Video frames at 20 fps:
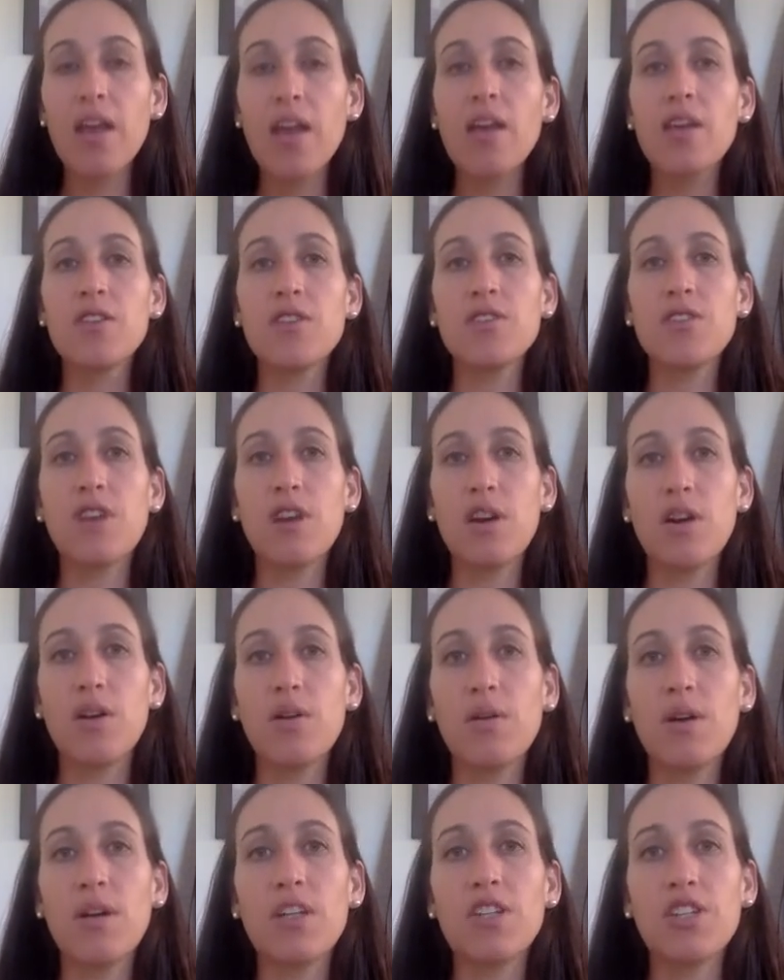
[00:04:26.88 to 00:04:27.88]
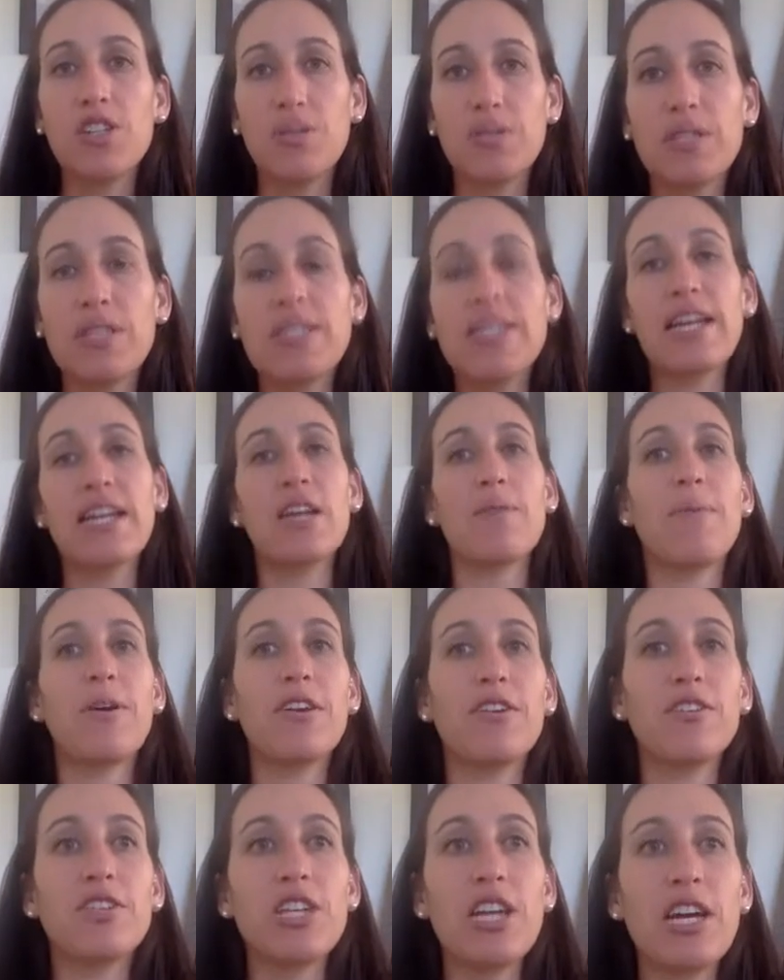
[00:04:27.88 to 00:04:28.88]
So she would stand up
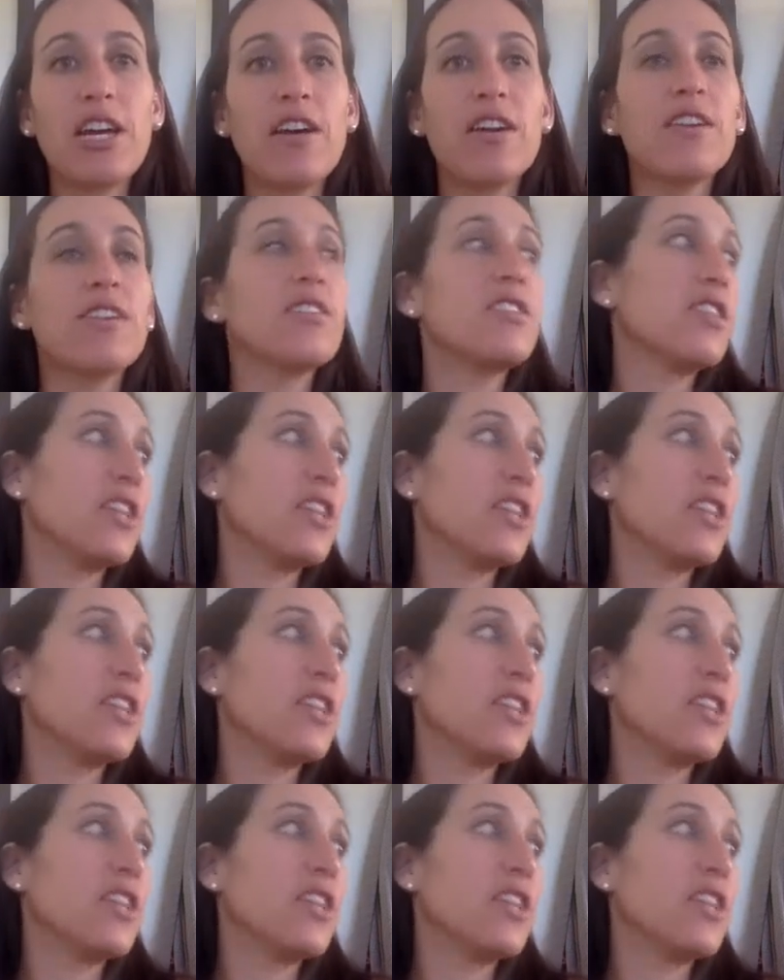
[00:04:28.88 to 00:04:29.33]
on her chair,